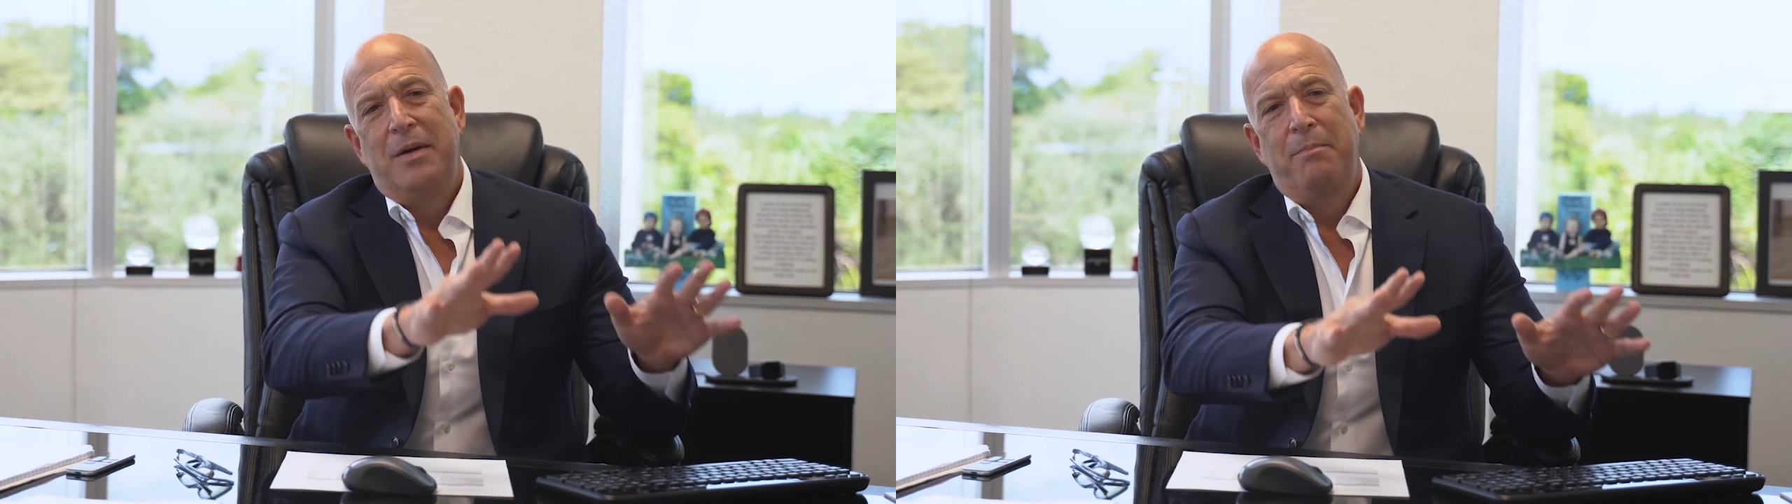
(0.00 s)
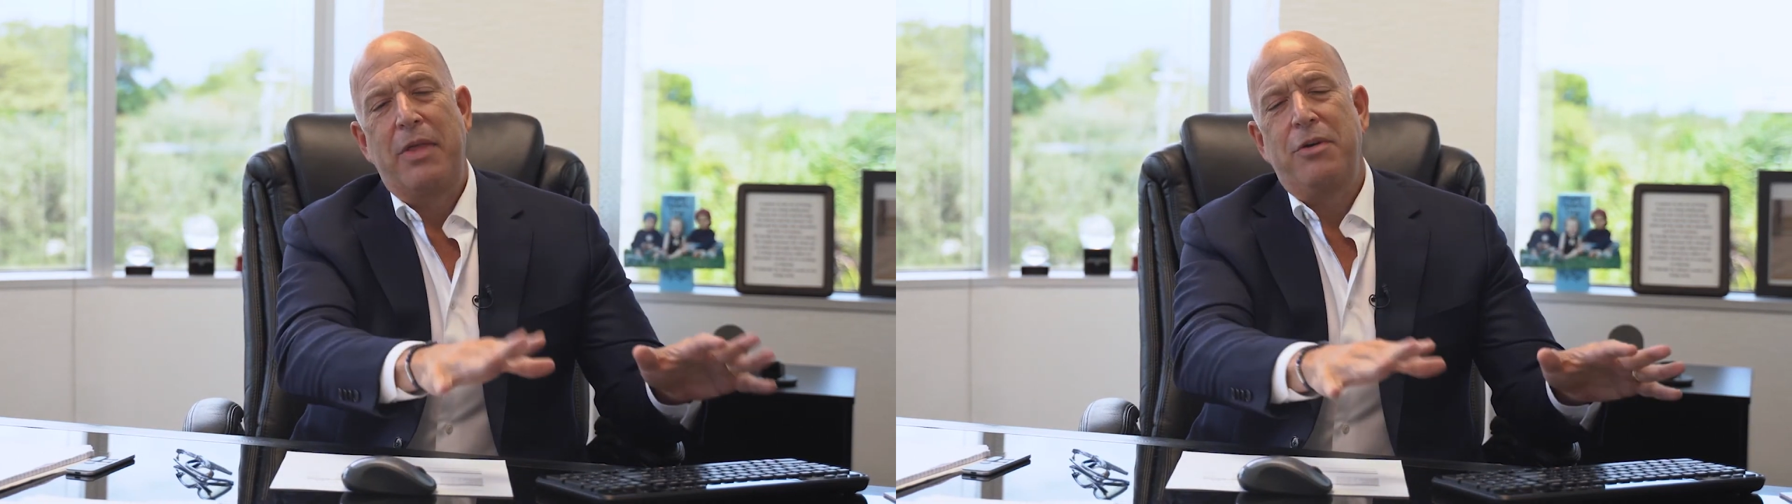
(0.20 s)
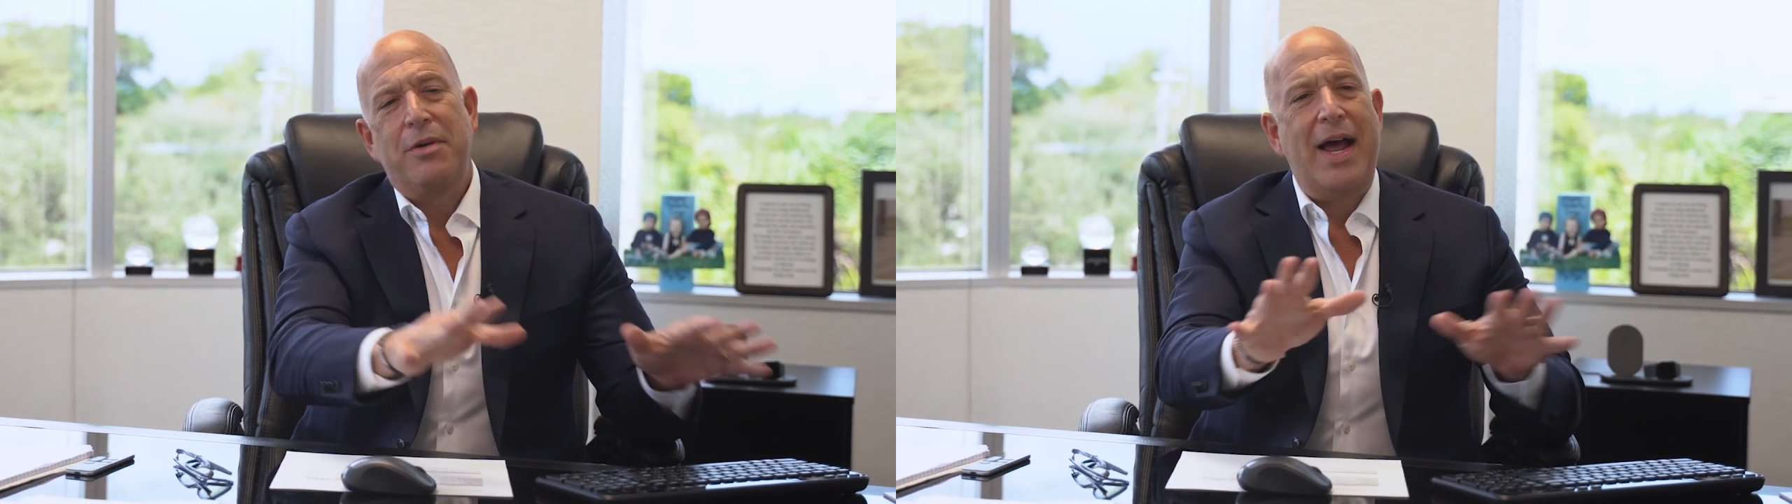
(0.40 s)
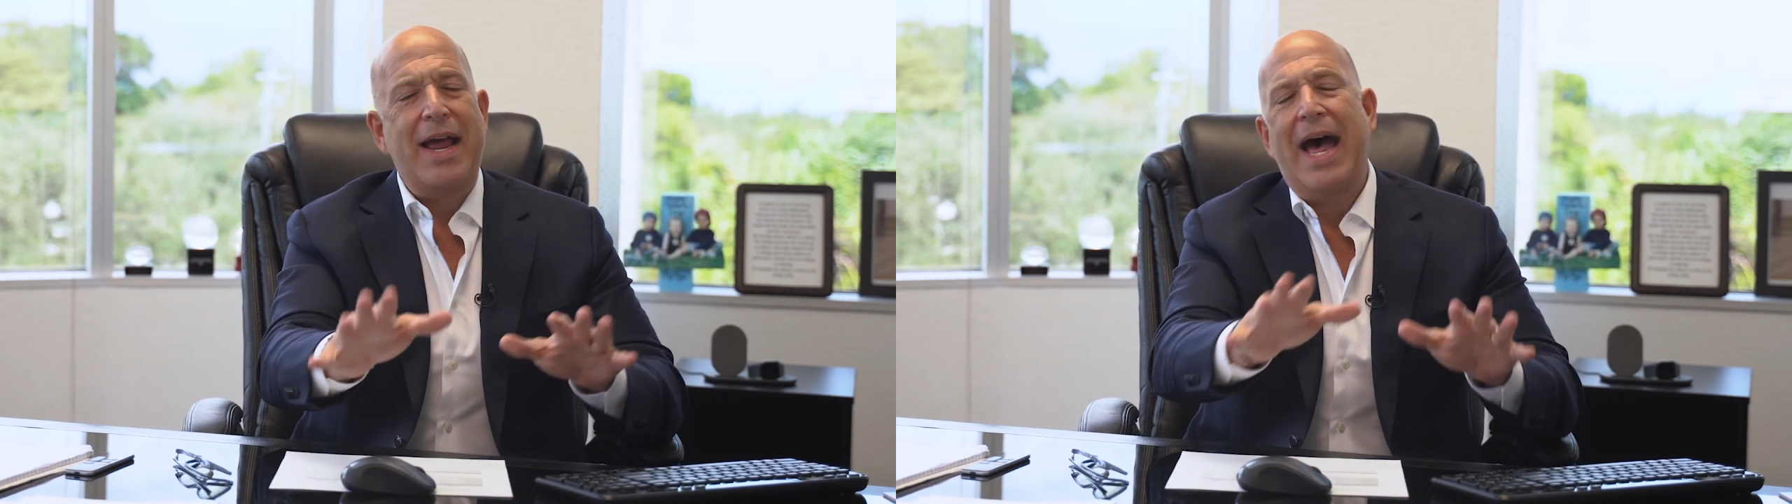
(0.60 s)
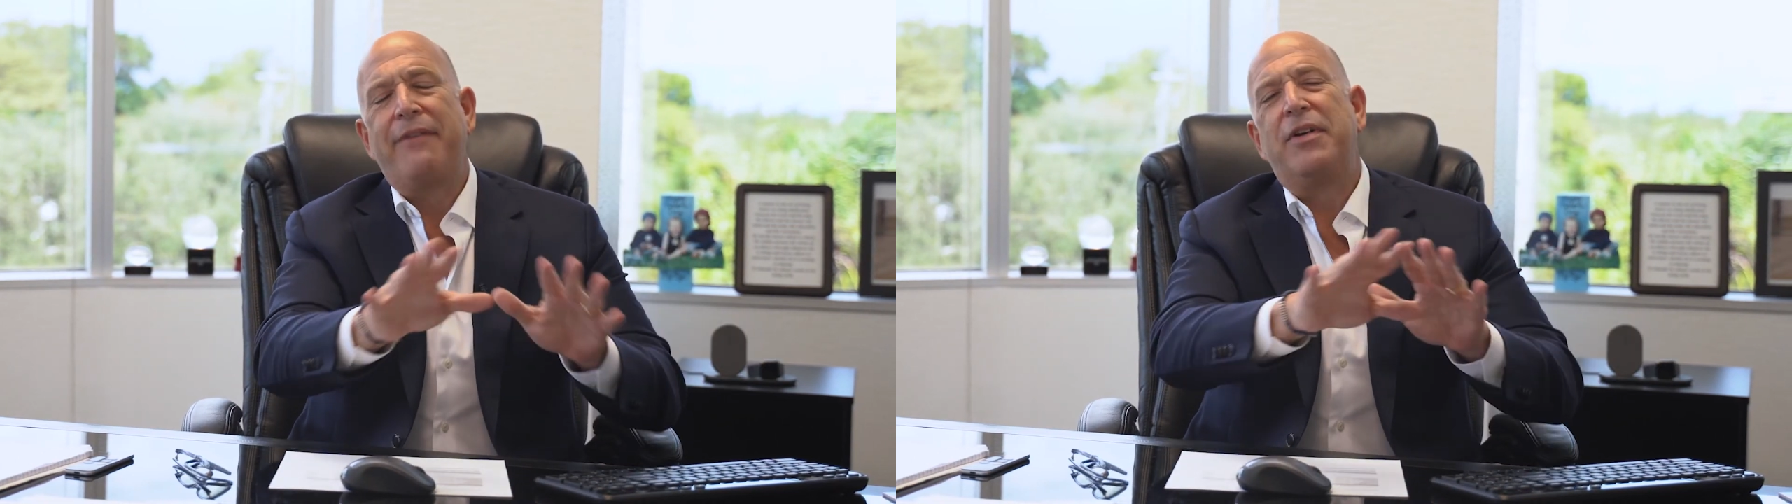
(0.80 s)
Mother and I
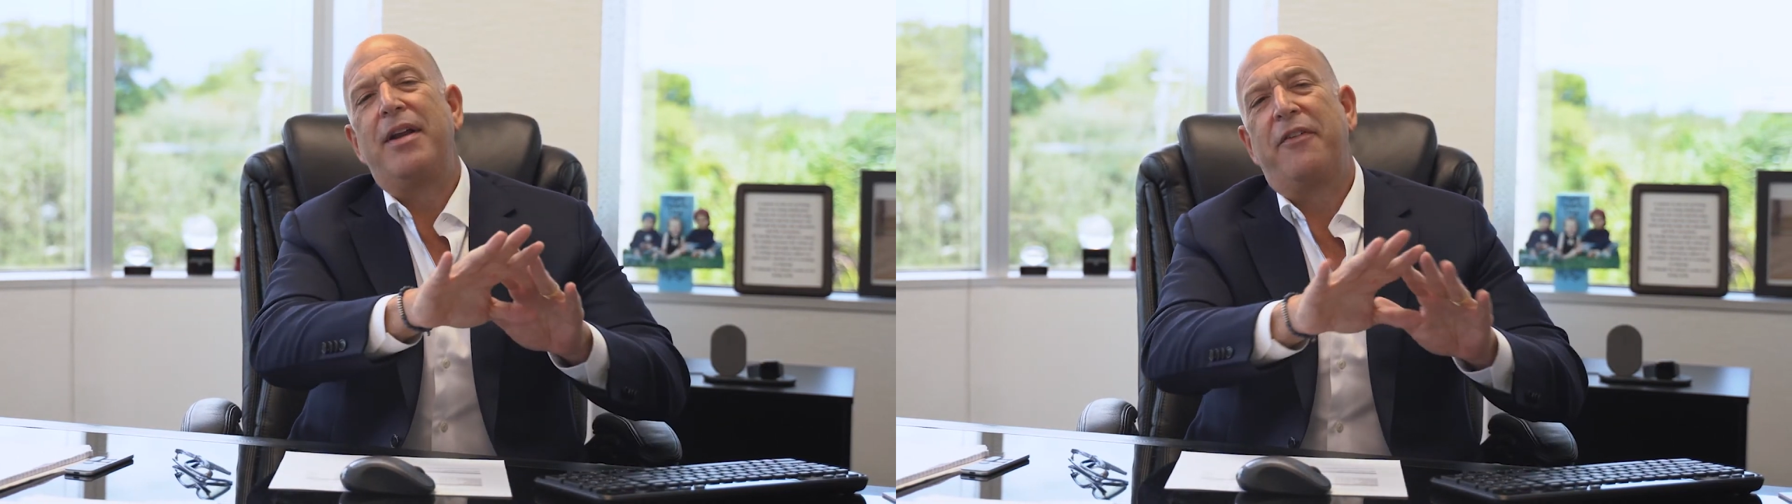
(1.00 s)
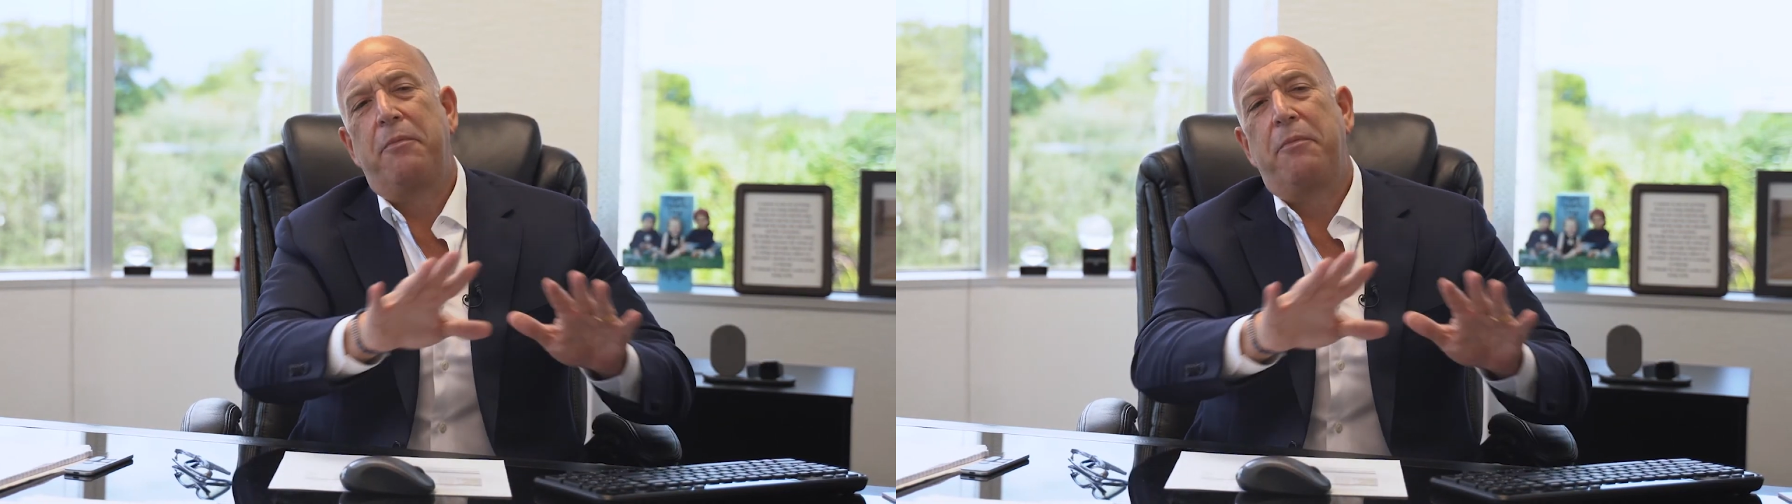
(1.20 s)
have enough